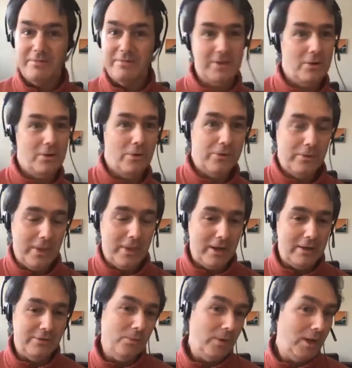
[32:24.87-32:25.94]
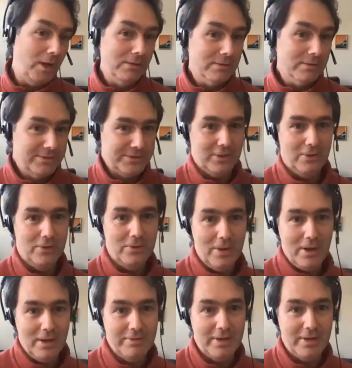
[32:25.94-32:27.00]
to go through that as well. So
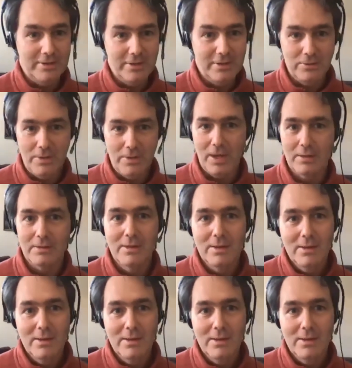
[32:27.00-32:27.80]
yes. I've had to do that.